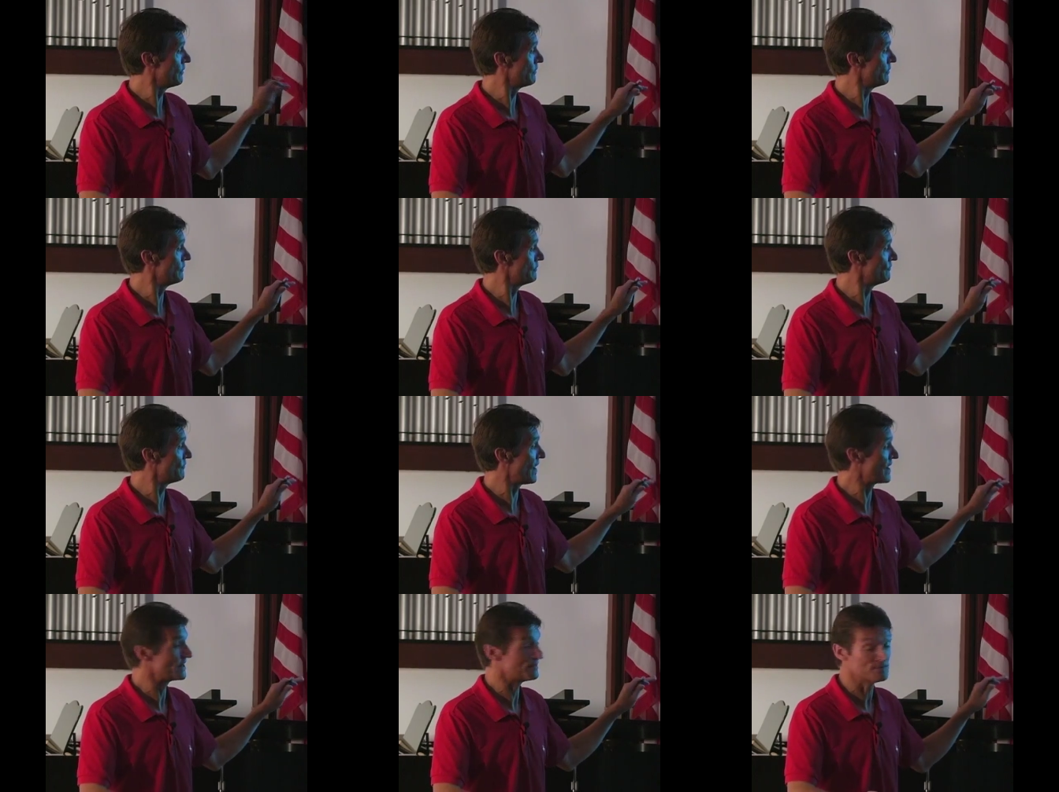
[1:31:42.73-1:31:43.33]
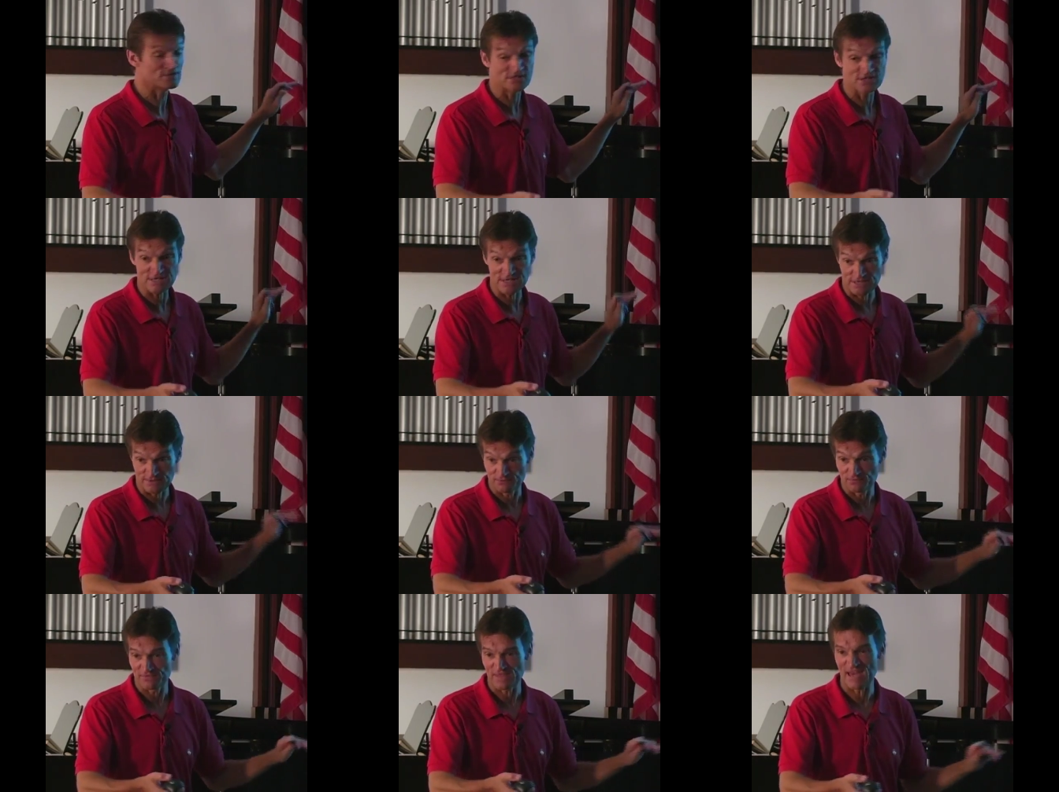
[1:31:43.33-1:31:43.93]
vitamin
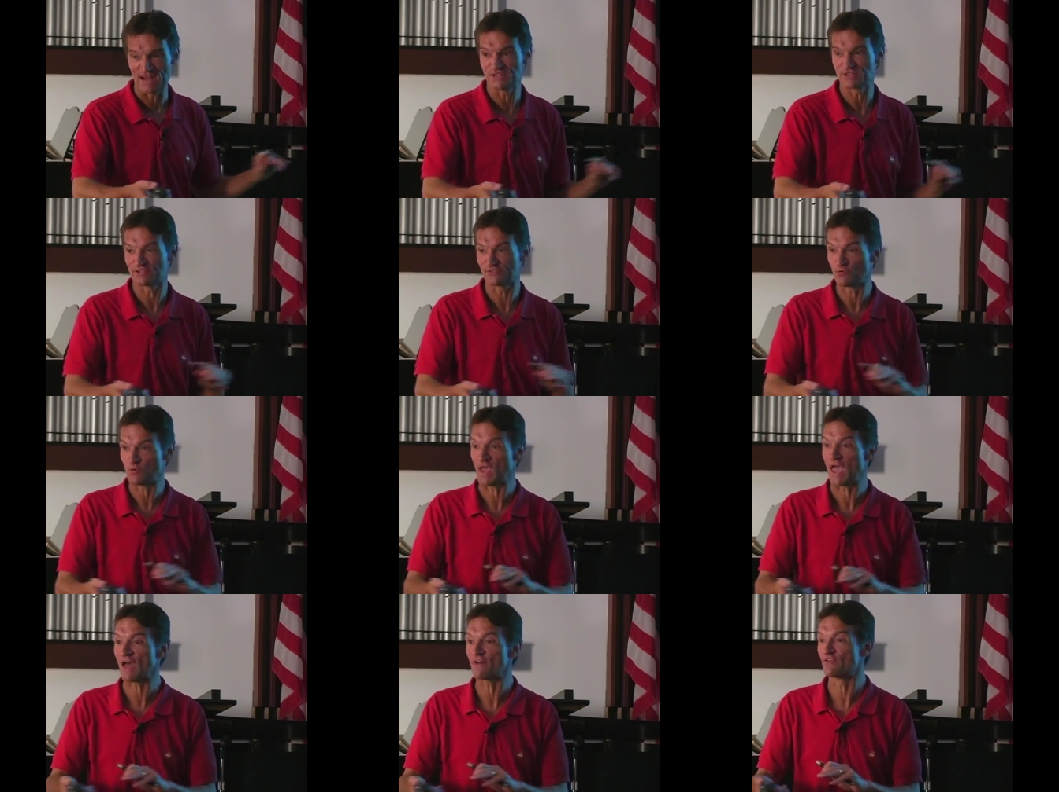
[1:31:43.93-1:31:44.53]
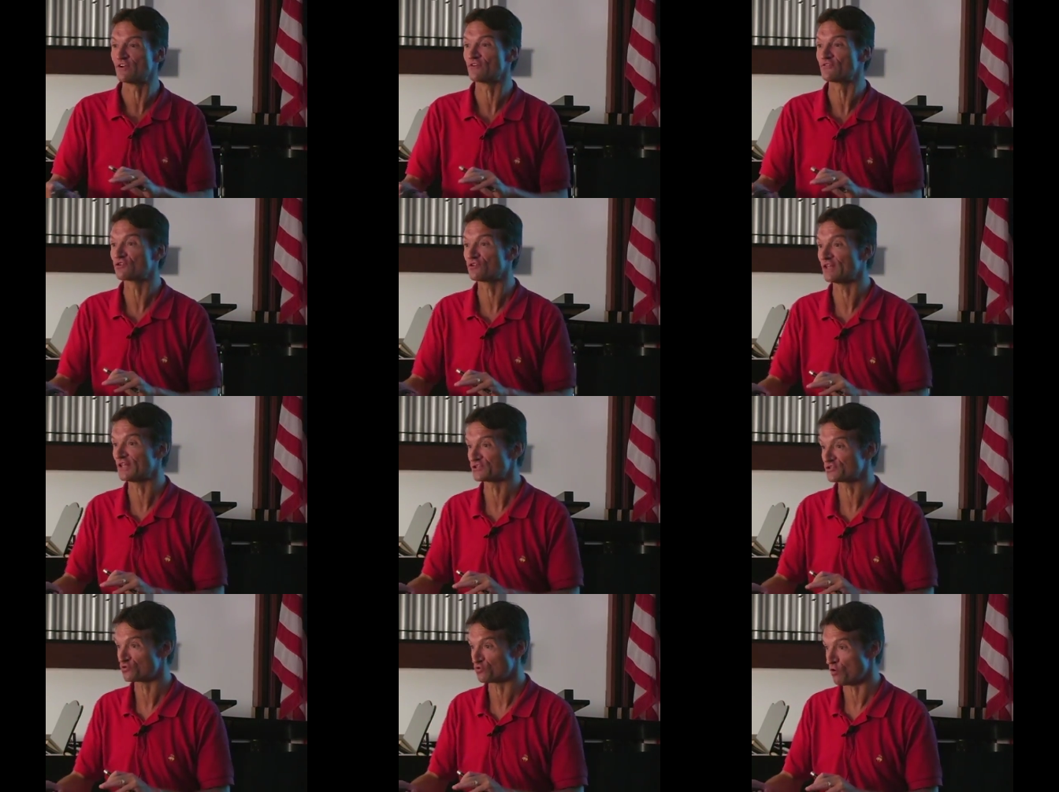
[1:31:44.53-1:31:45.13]
D. That is, if we have enough
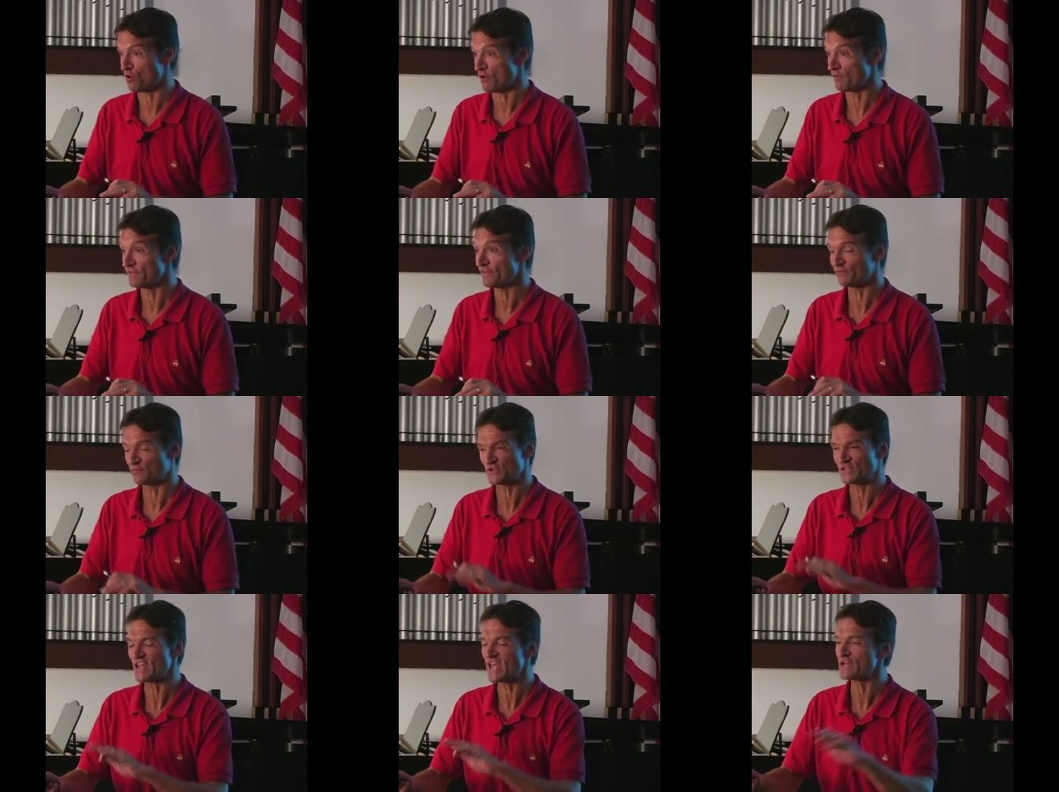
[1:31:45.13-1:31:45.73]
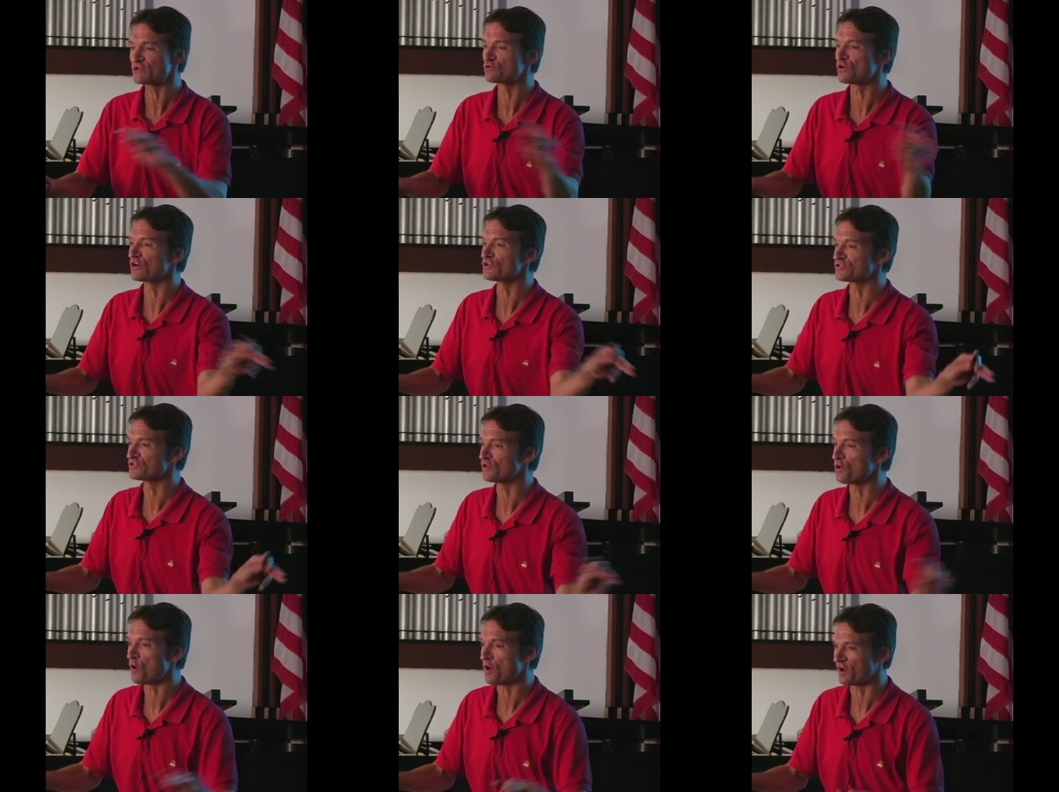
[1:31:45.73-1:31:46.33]
cholesterol. If we take drugs
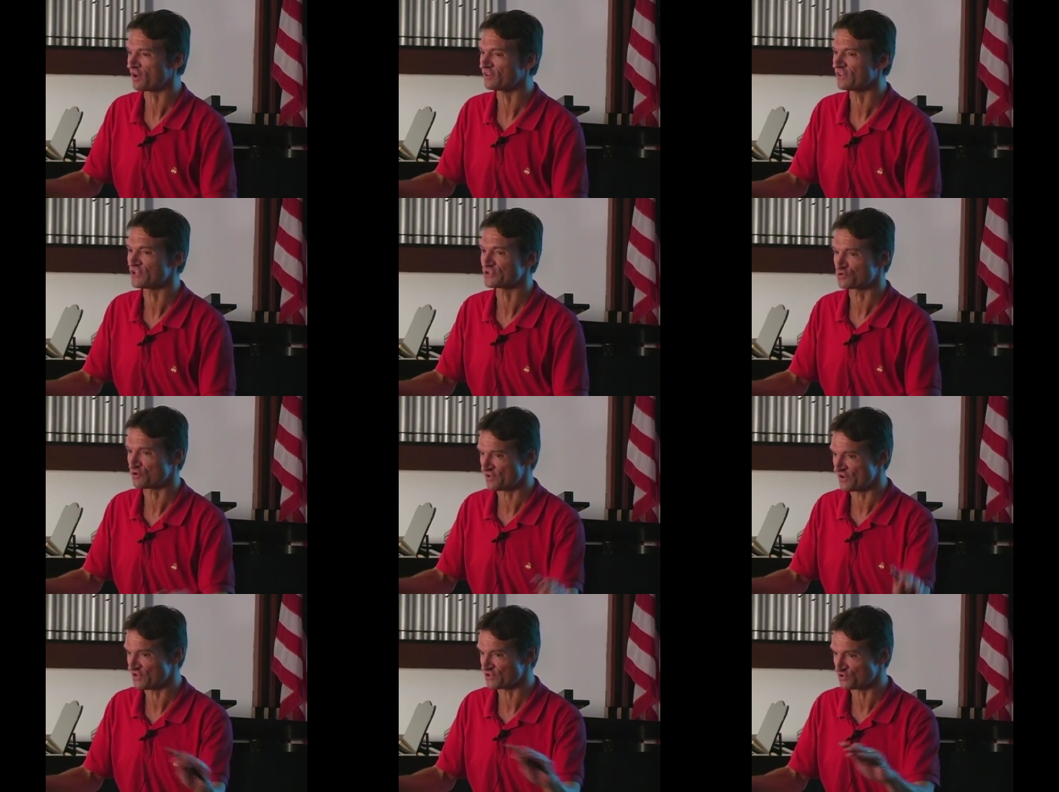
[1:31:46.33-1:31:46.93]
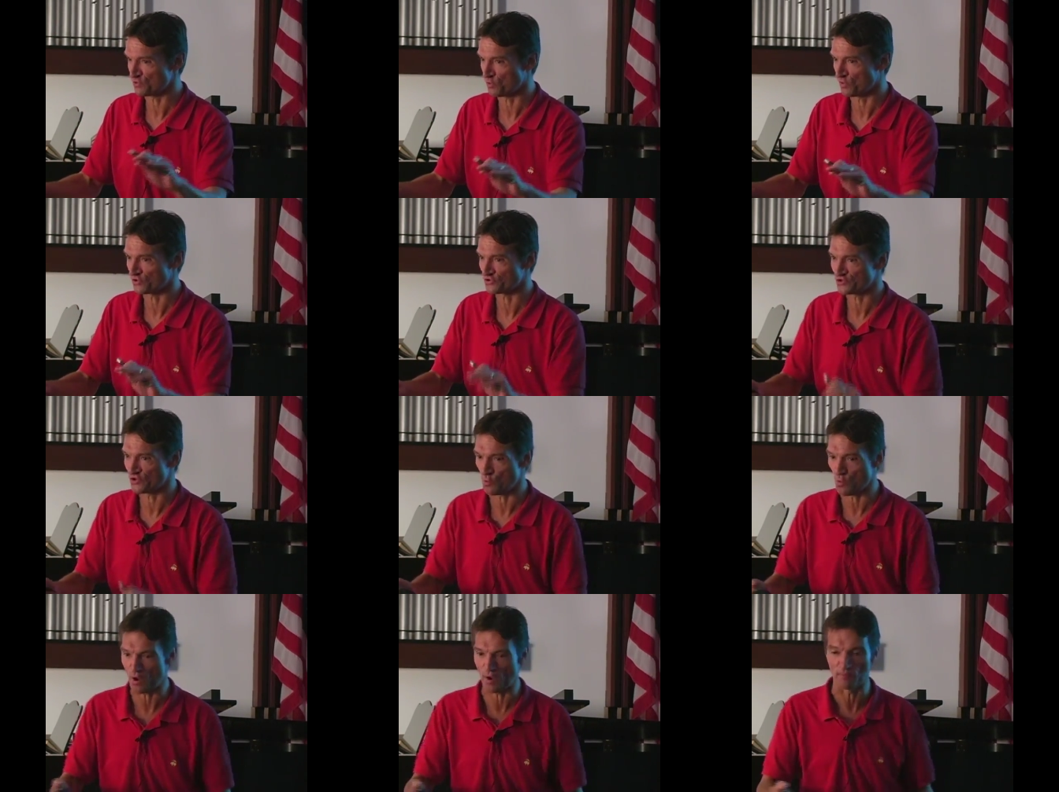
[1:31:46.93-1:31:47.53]
to lower our cholesterol, it doesn't work
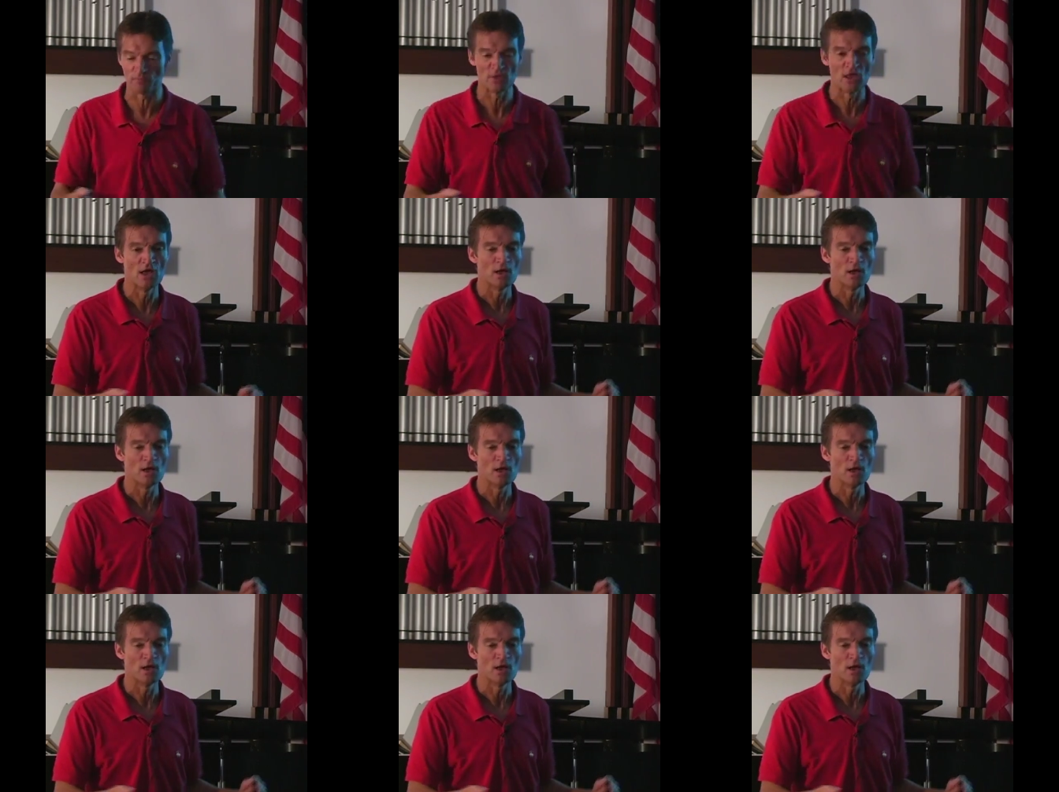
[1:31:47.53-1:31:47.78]
so well.